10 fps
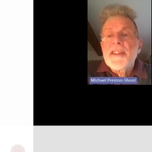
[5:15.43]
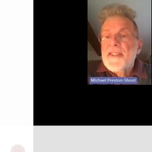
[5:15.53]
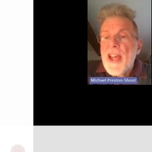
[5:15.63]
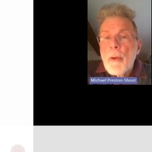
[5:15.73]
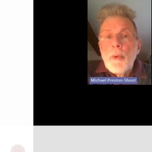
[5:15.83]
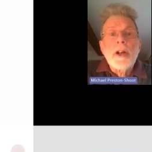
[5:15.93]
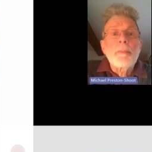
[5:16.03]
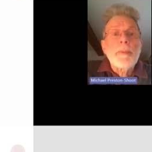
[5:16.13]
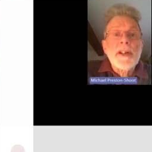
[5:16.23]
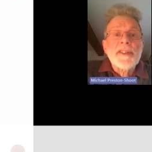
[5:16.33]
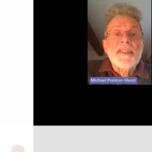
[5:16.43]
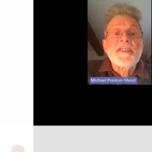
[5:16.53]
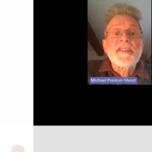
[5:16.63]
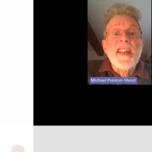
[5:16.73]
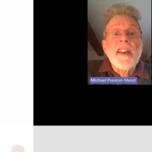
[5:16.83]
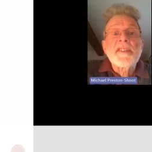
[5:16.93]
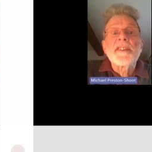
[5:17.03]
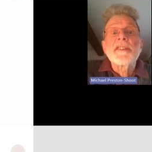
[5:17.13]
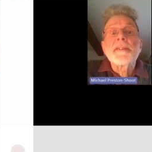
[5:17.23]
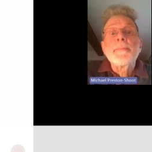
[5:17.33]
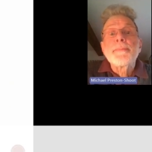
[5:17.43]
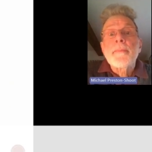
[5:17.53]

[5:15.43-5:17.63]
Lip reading: Is that work person-centered,